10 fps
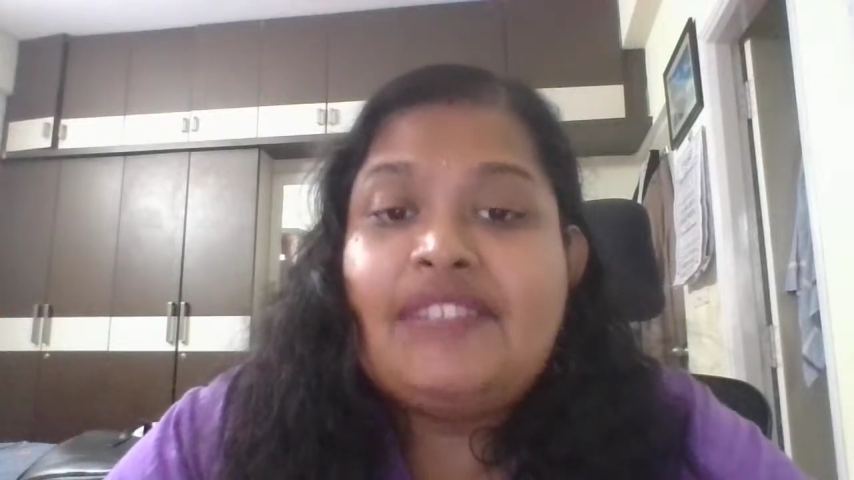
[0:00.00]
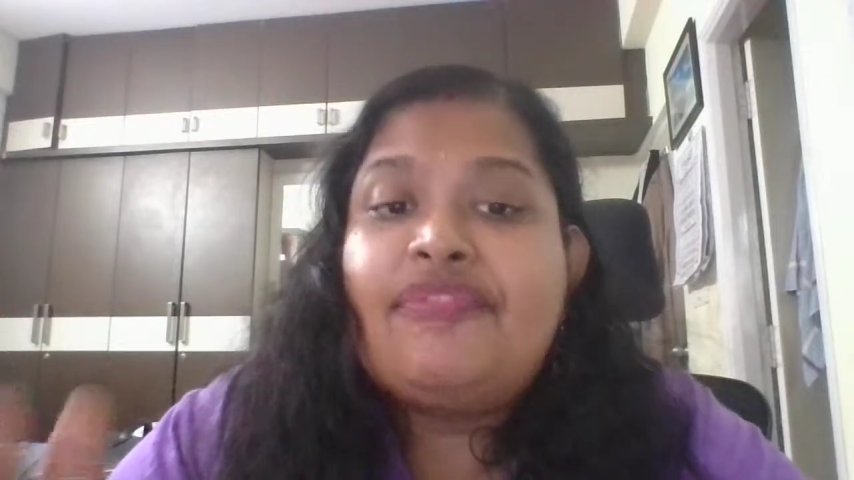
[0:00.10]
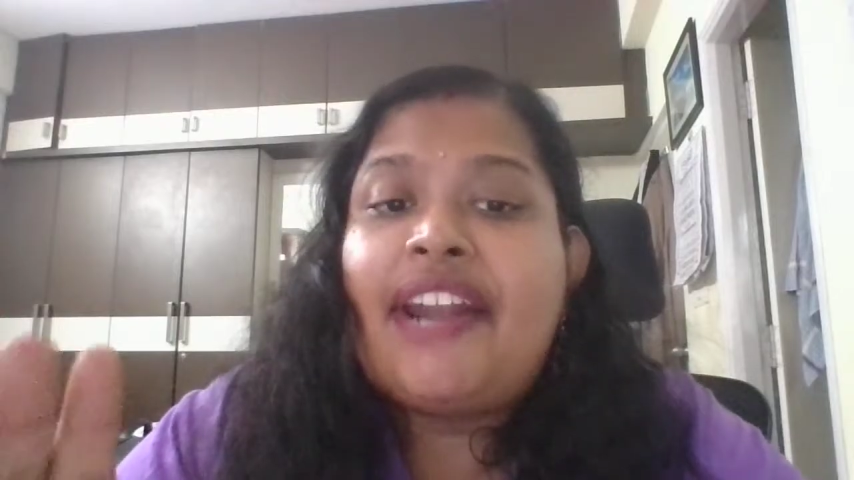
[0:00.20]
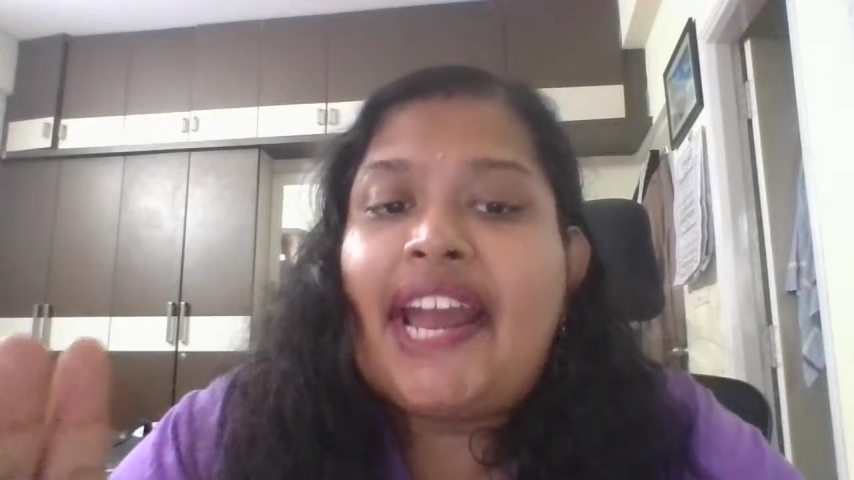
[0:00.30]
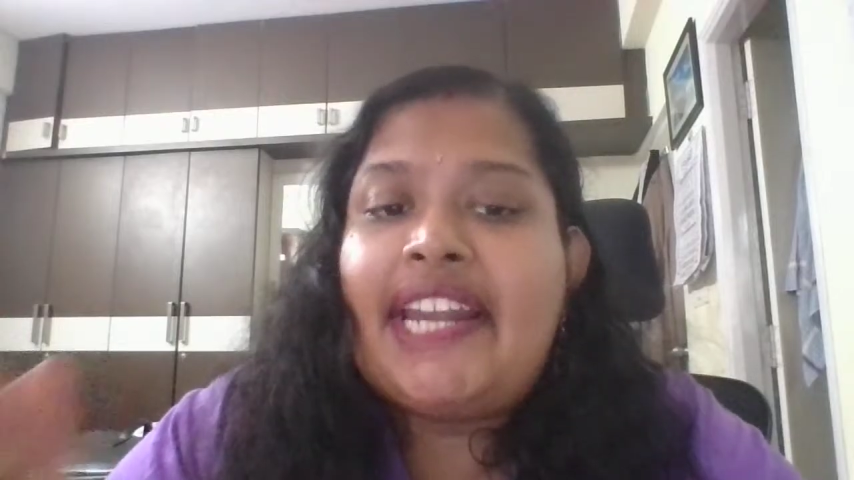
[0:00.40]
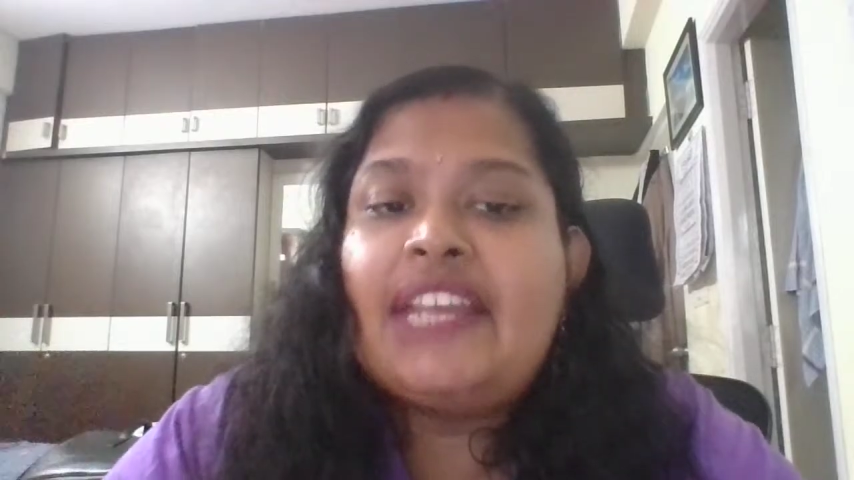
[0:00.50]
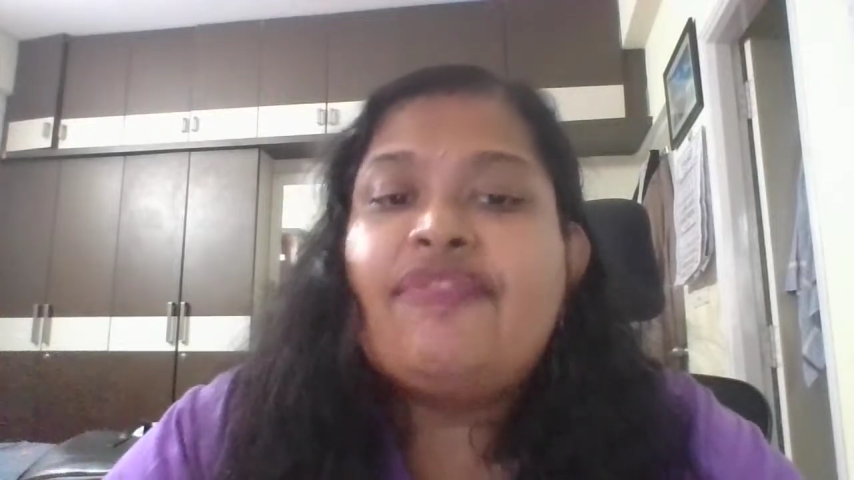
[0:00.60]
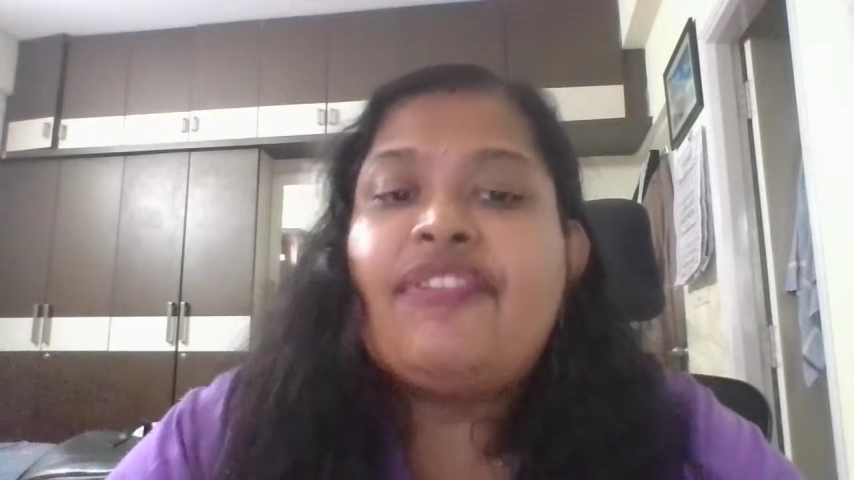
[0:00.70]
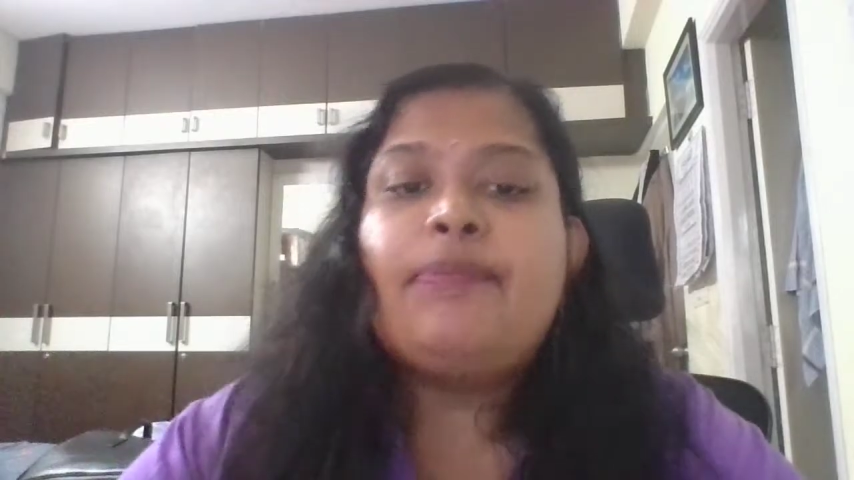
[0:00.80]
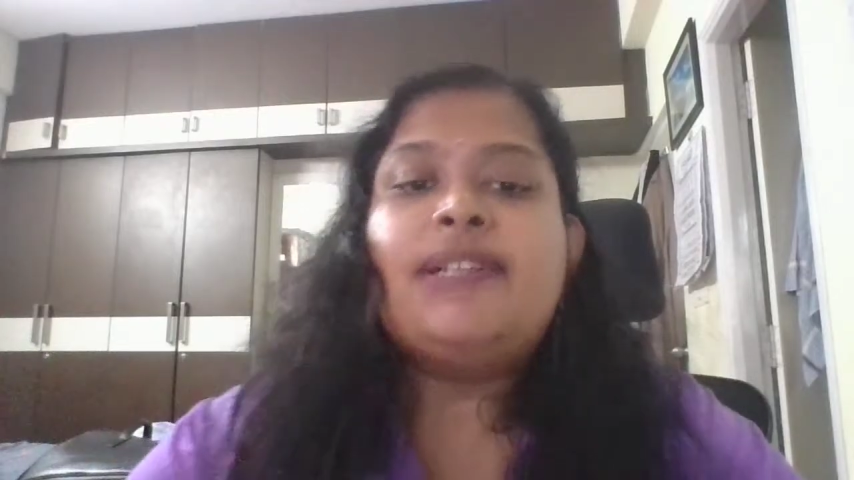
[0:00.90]
if
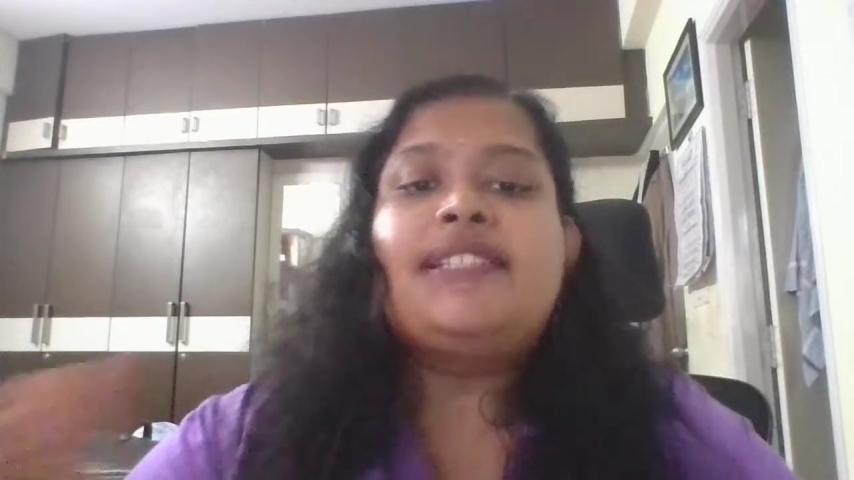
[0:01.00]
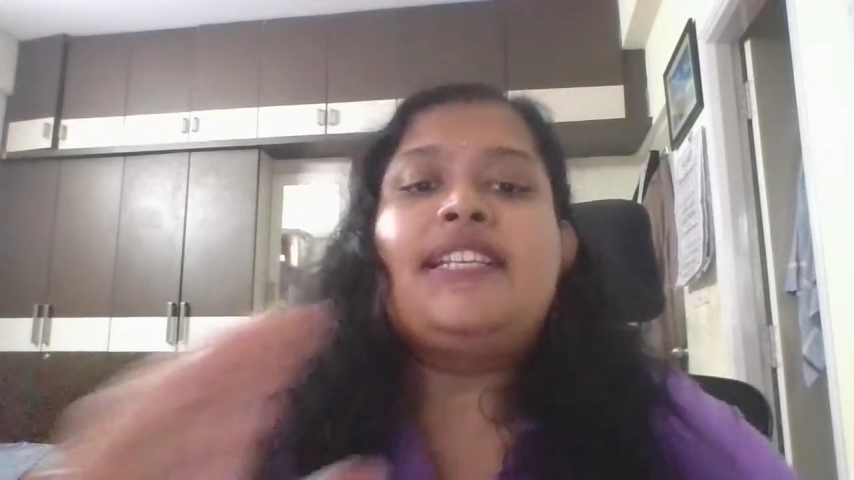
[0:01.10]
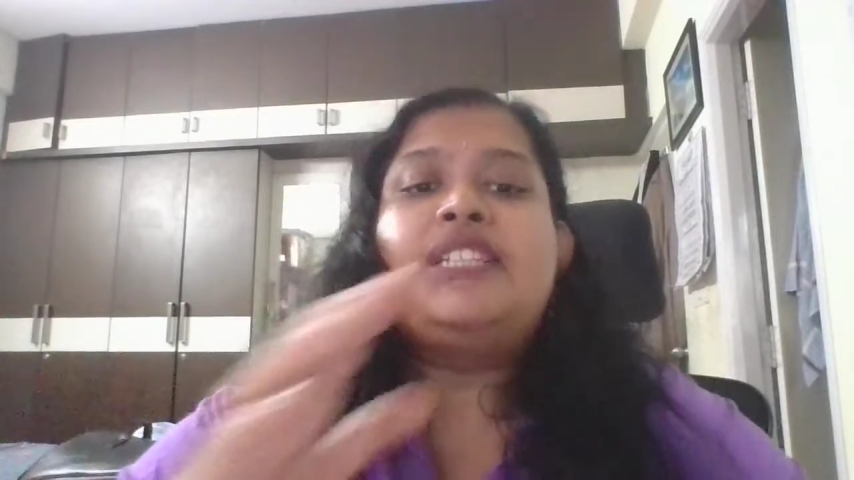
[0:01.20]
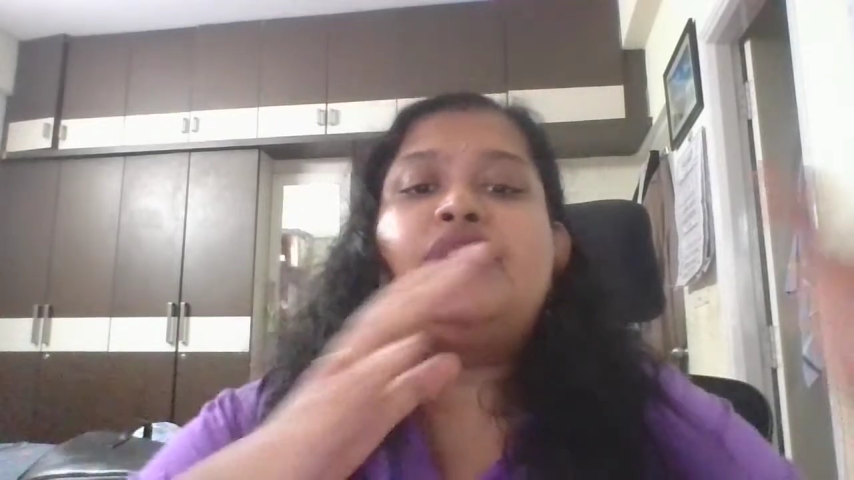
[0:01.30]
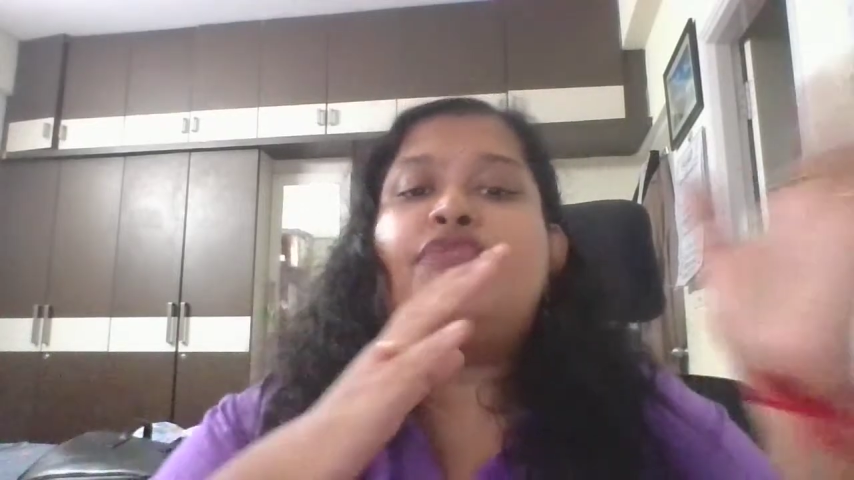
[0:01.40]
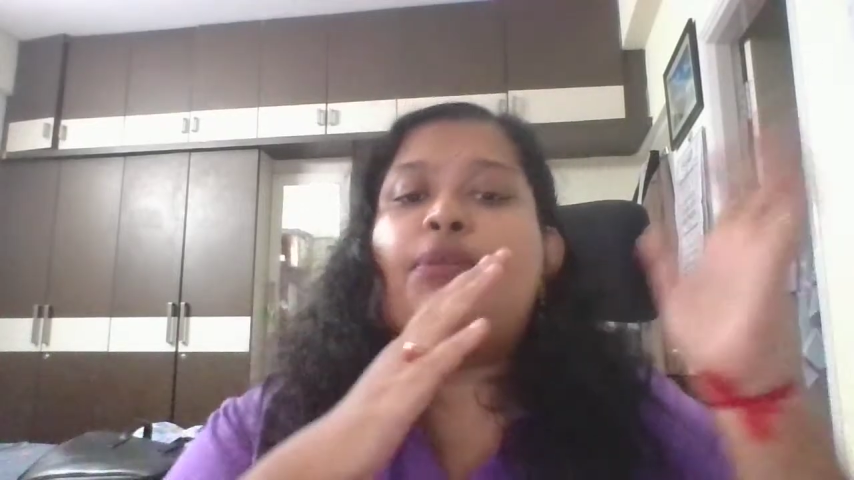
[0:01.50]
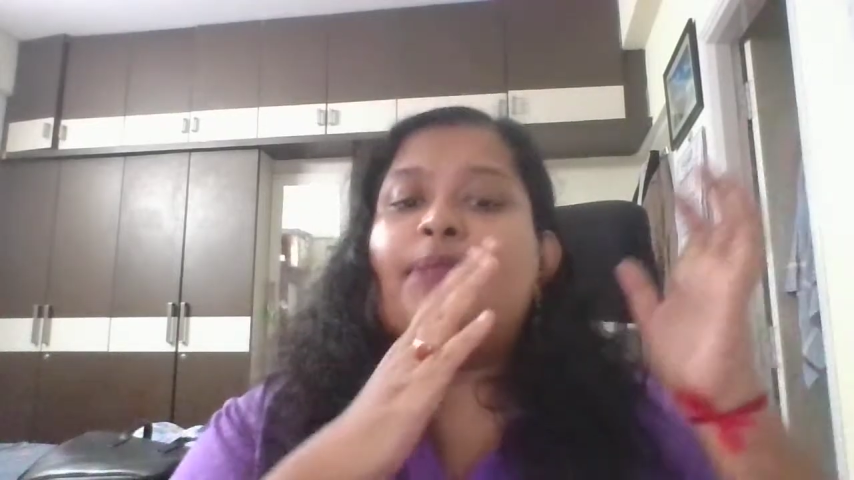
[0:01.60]
95% of